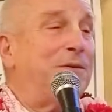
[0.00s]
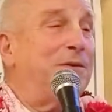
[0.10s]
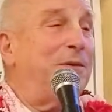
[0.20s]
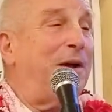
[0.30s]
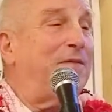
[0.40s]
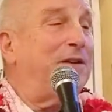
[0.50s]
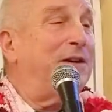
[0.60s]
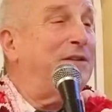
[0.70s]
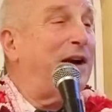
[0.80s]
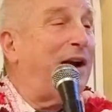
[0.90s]
Do you have any
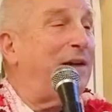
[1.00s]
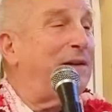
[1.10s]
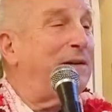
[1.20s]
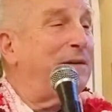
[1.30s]
child?"